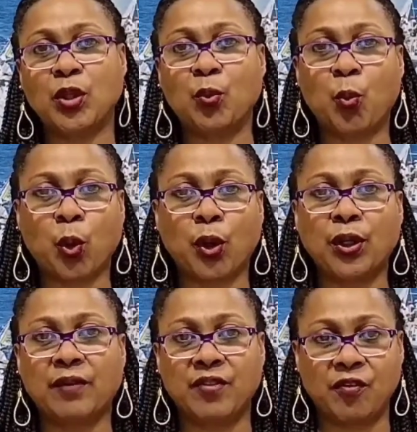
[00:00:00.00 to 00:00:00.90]
about the
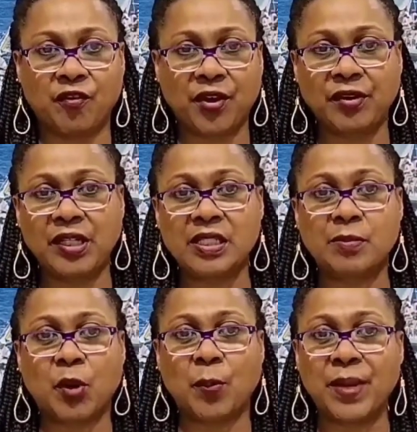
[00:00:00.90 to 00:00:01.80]
work of the
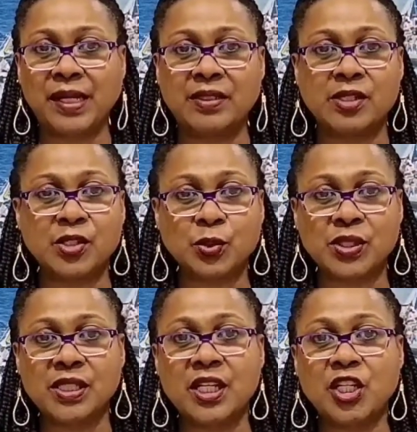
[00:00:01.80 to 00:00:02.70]
various Barbados
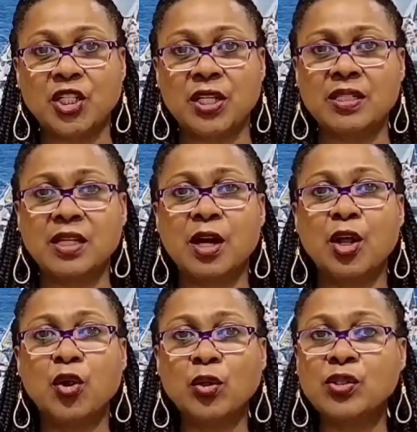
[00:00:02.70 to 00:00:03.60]

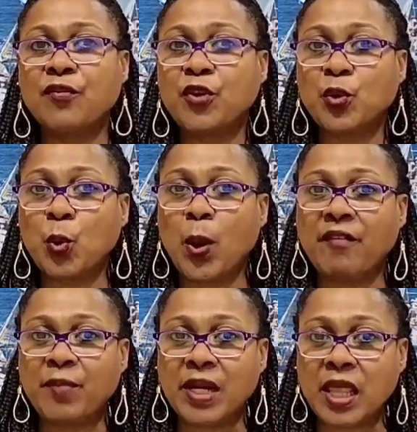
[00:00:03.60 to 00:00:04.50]
associations, those of you
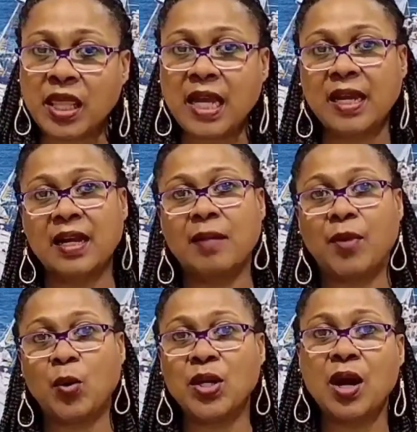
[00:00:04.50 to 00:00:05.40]
who have been
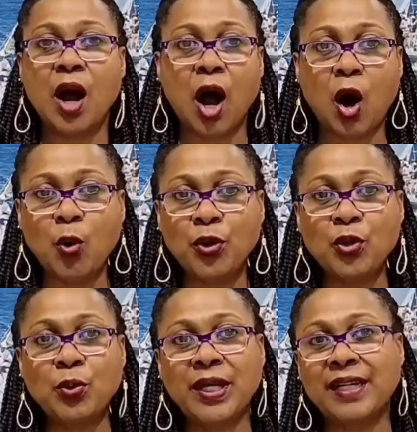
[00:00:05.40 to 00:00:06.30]
thinking about
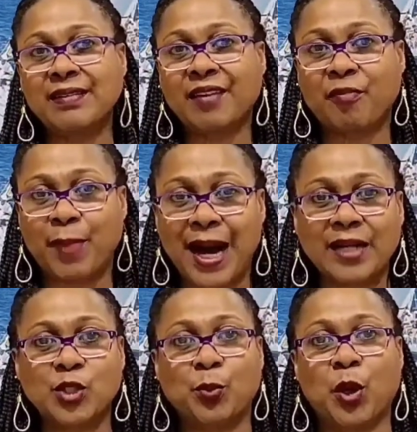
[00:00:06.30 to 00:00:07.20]
how you can
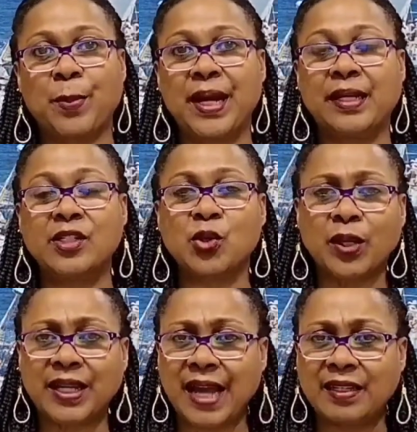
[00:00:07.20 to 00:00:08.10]
give back to
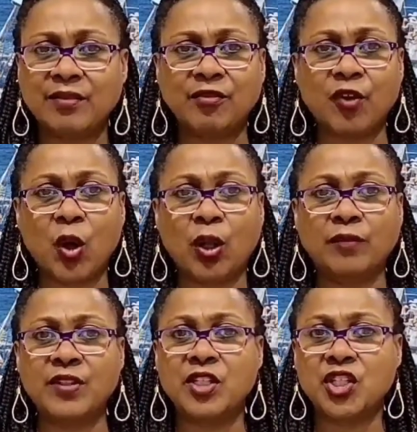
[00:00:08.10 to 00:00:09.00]
Barbados or get
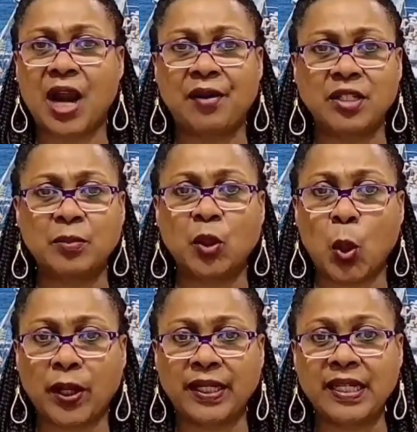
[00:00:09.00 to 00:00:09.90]
involved in
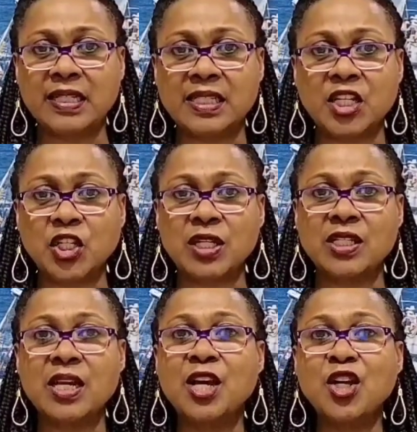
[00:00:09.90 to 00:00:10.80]
charitable
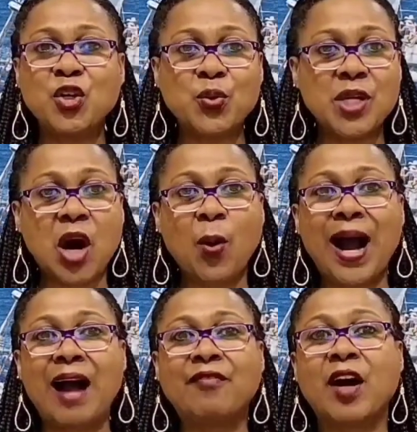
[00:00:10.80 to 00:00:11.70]
organizations, you
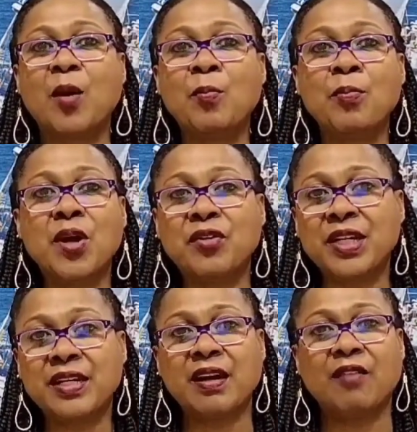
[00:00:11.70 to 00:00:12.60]
now have a
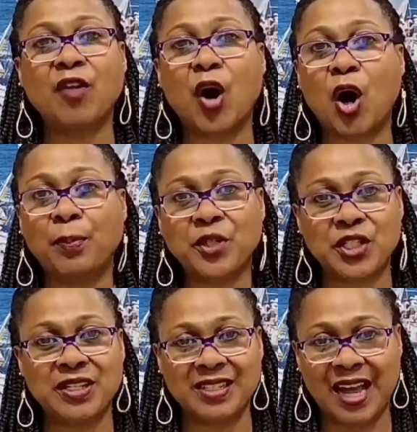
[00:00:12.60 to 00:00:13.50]
myriad of
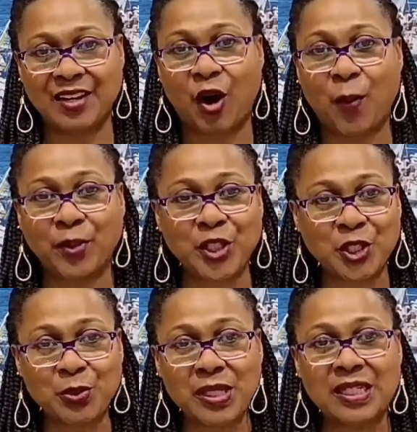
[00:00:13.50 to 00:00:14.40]
options and
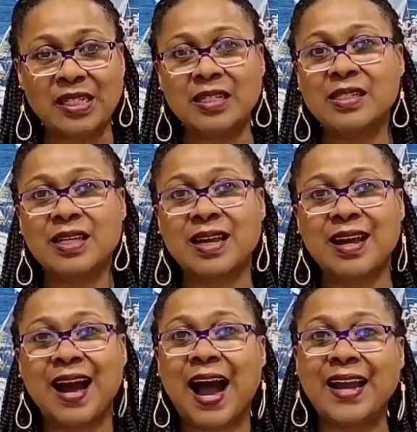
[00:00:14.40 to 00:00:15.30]

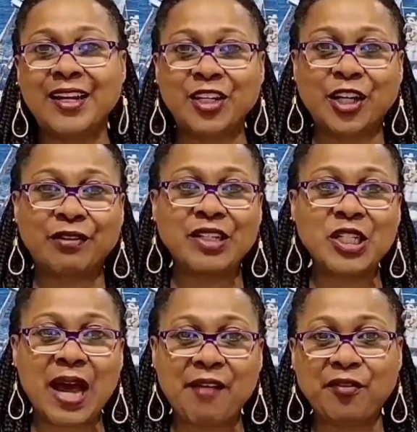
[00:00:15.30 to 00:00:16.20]
opportunities. I
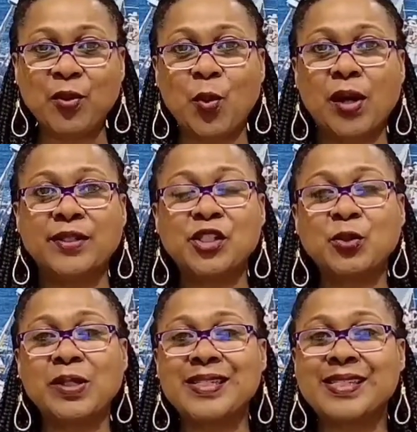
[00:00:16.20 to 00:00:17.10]
encourage
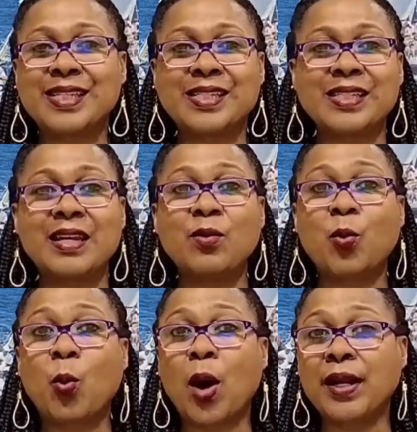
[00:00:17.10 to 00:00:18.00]
everyone to assist
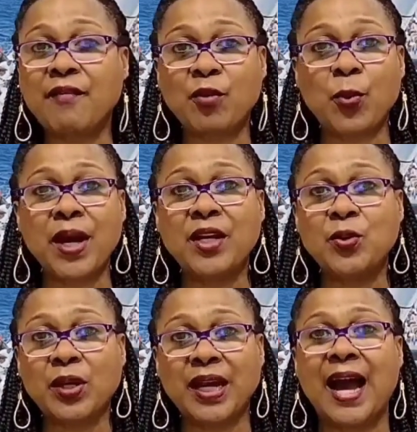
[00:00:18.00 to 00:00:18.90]
in whatever
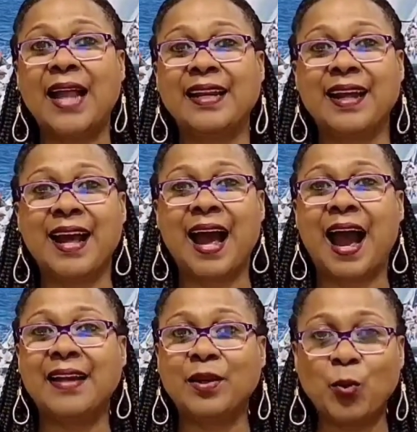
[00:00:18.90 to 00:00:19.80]
way you can
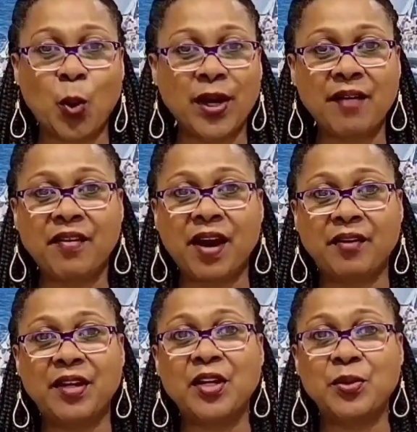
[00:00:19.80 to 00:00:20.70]
and in
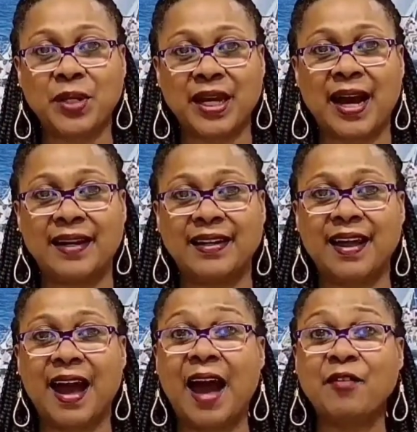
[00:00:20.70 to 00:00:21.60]
whatever area you
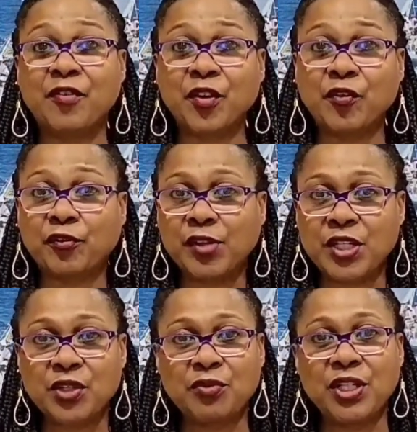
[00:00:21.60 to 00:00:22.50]
can. And feel
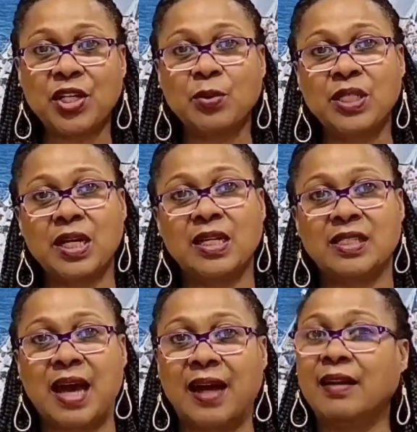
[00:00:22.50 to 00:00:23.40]
free to reach out
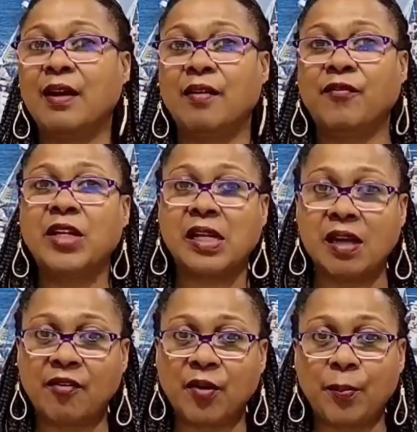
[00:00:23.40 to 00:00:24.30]
to us at
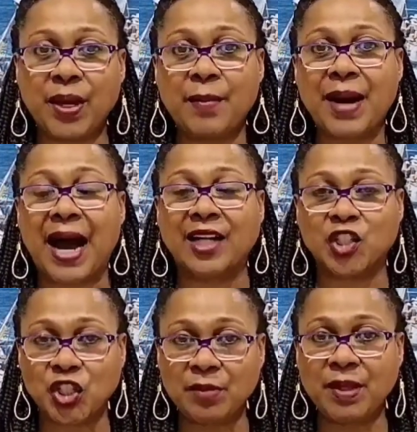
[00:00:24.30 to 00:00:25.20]

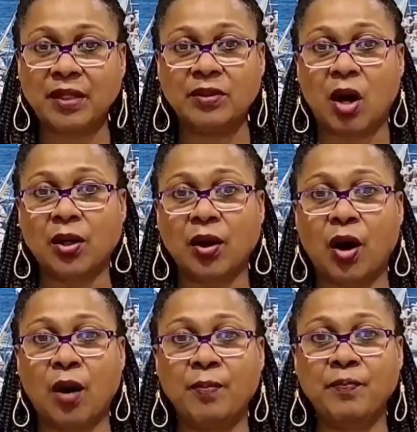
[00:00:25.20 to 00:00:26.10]

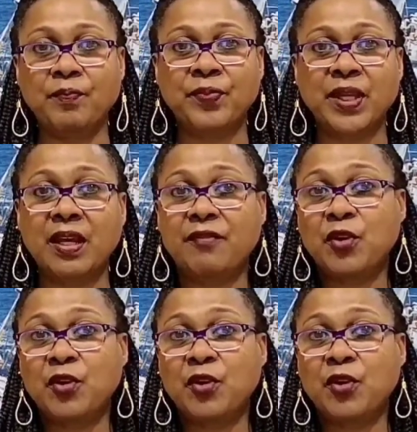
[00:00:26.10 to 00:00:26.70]
Fuhdeloveuhbim@gmail.com